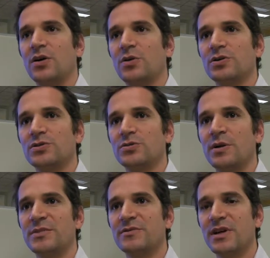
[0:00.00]
or
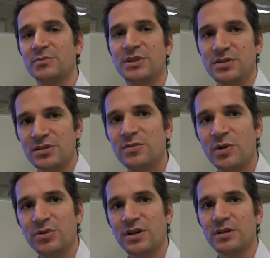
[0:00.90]
to develop a new
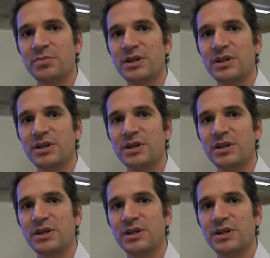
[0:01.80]
software product,